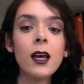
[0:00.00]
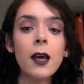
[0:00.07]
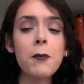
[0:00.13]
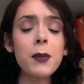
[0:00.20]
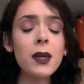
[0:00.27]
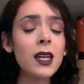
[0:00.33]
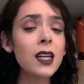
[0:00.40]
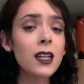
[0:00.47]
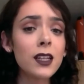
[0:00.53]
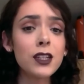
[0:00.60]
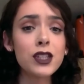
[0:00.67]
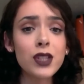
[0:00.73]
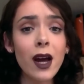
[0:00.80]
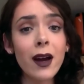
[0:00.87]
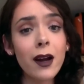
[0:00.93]
immediately
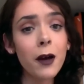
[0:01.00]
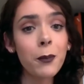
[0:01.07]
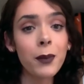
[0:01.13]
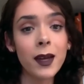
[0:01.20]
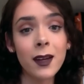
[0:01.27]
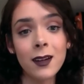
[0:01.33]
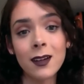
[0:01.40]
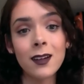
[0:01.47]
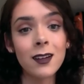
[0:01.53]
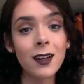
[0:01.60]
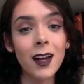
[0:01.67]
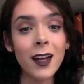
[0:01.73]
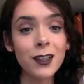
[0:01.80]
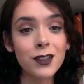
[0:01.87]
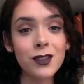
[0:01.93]
shot up, and
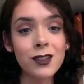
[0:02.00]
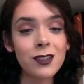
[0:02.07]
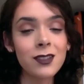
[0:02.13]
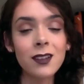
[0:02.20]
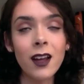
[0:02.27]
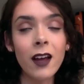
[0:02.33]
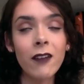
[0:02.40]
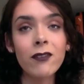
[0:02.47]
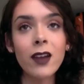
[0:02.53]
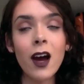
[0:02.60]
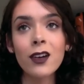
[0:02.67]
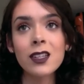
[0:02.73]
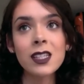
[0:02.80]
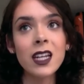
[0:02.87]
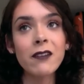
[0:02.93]
I haven't
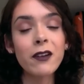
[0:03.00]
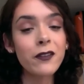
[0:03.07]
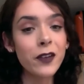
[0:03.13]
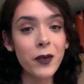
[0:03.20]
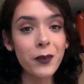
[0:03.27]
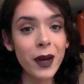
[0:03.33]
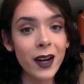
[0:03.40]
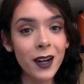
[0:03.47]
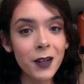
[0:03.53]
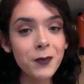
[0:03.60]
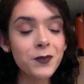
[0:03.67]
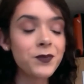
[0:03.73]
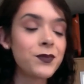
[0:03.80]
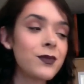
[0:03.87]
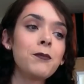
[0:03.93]
honestly never felt better.
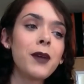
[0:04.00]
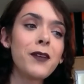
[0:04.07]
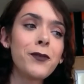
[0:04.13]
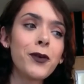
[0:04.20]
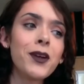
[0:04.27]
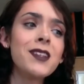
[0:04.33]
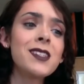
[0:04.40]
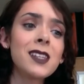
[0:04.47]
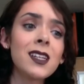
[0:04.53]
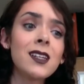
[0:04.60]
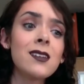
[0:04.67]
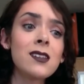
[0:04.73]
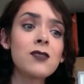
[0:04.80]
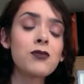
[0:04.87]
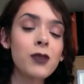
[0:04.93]
My voice
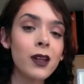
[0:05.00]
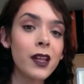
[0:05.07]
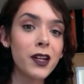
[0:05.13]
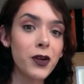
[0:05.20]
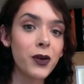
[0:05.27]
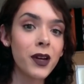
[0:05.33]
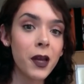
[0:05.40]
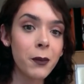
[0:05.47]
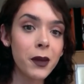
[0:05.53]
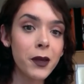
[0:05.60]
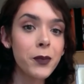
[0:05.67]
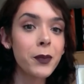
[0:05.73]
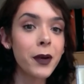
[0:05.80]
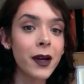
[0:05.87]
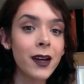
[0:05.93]
is really annoying
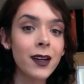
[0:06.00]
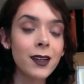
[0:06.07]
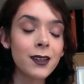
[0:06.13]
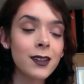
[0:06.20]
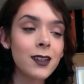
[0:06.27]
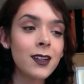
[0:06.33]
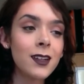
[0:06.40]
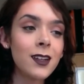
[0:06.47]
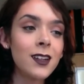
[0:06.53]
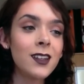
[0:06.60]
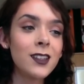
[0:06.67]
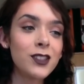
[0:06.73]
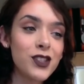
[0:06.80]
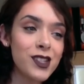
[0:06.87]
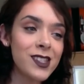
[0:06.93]
me, but
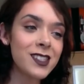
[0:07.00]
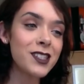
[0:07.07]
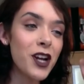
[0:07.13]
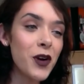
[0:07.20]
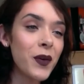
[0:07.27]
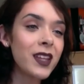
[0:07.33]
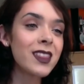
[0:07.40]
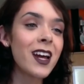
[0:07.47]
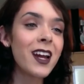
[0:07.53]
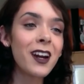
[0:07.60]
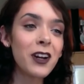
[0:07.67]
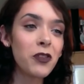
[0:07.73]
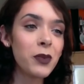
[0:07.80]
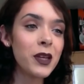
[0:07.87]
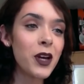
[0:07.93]
just knowing that
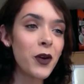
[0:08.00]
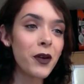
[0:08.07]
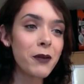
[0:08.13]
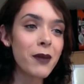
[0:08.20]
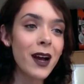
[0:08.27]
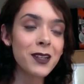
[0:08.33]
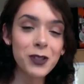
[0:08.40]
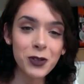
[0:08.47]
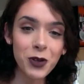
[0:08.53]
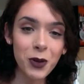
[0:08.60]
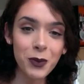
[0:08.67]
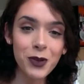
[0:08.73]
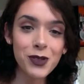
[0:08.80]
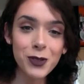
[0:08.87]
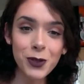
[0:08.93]
it'll be going back to
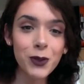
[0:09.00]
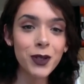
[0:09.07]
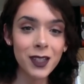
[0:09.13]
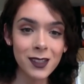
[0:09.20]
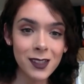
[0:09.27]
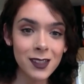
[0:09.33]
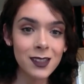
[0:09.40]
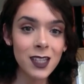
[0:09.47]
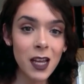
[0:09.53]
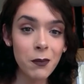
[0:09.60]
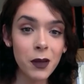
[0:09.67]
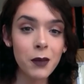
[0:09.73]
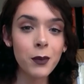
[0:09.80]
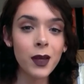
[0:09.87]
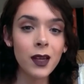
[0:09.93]
normal soon is
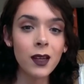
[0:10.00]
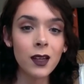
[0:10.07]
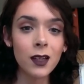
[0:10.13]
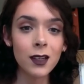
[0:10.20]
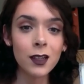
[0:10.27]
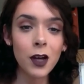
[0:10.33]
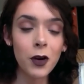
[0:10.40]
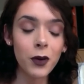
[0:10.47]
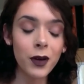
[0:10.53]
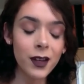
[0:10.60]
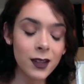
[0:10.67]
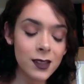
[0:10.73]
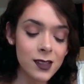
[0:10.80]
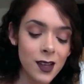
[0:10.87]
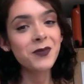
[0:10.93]
keeping me
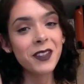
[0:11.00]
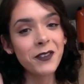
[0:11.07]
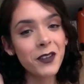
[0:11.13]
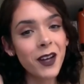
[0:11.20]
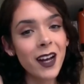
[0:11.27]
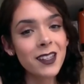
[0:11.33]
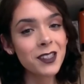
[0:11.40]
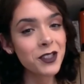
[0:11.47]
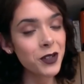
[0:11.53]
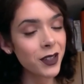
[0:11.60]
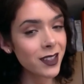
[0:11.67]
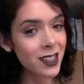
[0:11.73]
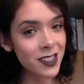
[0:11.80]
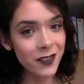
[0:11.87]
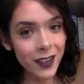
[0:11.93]
going. So if you guys
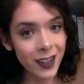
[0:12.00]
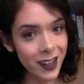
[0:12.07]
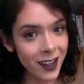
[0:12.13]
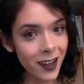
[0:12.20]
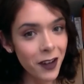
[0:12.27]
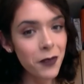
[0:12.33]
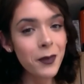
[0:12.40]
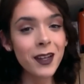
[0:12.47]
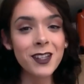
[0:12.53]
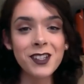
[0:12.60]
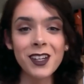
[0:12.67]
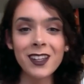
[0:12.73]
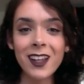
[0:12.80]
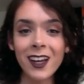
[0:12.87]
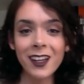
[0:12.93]
enjoyed this video, make
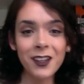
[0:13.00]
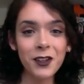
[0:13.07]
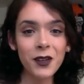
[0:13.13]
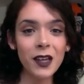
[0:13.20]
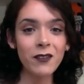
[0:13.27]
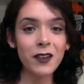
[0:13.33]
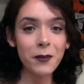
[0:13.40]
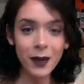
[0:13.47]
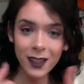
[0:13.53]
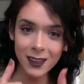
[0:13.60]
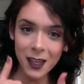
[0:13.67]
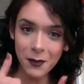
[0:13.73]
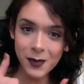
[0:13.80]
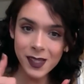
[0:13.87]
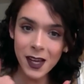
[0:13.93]
sure that you give it a big
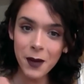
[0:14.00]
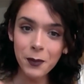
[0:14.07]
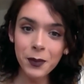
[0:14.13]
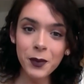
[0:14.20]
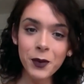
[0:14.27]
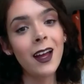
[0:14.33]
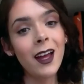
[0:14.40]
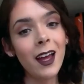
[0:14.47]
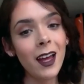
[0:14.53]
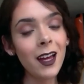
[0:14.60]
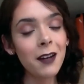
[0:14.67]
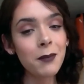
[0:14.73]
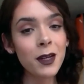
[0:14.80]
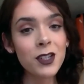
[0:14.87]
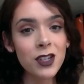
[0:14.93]
thumbs up
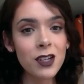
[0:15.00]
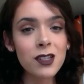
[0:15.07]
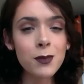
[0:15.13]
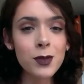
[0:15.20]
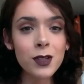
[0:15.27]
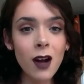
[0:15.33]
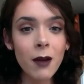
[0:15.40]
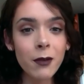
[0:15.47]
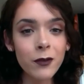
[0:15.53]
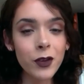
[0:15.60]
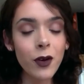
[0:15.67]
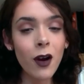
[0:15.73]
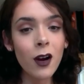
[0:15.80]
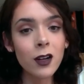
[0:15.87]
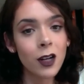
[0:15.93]
and make sure to subscribe if
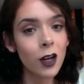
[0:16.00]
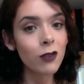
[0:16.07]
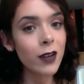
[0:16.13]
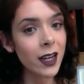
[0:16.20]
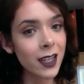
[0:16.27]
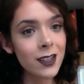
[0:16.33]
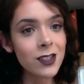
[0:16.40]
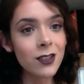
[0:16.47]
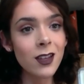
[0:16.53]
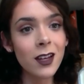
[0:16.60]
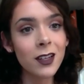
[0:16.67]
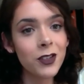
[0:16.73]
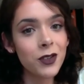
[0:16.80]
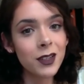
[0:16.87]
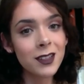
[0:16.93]
you aren't already so
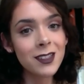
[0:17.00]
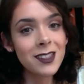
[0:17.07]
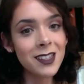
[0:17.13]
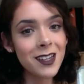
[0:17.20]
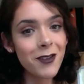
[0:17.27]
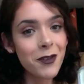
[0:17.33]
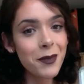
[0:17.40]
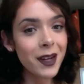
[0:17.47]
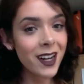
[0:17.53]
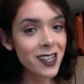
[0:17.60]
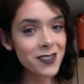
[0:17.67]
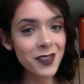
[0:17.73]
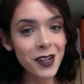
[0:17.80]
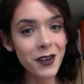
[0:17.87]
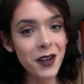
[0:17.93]
that you can see when my
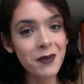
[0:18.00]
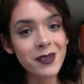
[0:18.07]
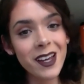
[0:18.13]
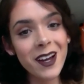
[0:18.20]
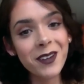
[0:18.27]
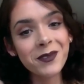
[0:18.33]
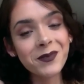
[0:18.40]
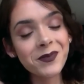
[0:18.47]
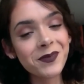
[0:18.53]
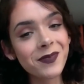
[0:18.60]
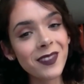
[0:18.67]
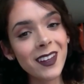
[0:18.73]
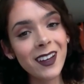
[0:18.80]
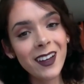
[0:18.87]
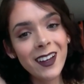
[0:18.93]
next video comes out.
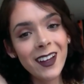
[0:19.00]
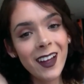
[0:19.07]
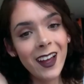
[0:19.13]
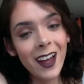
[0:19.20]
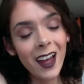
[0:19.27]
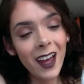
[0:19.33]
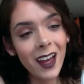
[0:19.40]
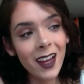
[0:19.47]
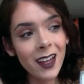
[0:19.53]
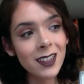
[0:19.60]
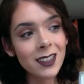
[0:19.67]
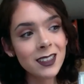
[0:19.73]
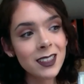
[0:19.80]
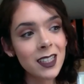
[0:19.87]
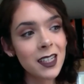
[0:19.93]

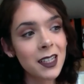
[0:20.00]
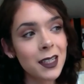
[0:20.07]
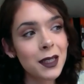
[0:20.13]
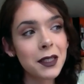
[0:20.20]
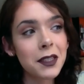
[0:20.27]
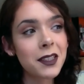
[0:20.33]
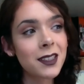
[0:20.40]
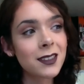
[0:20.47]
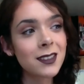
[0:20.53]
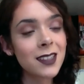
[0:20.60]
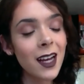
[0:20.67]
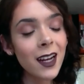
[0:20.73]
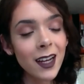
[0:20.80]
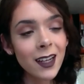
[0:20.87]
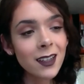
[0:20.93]
And is
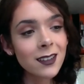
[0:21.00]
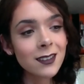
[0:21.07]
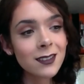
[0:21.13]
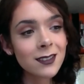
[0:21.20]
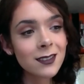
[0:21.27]
that it?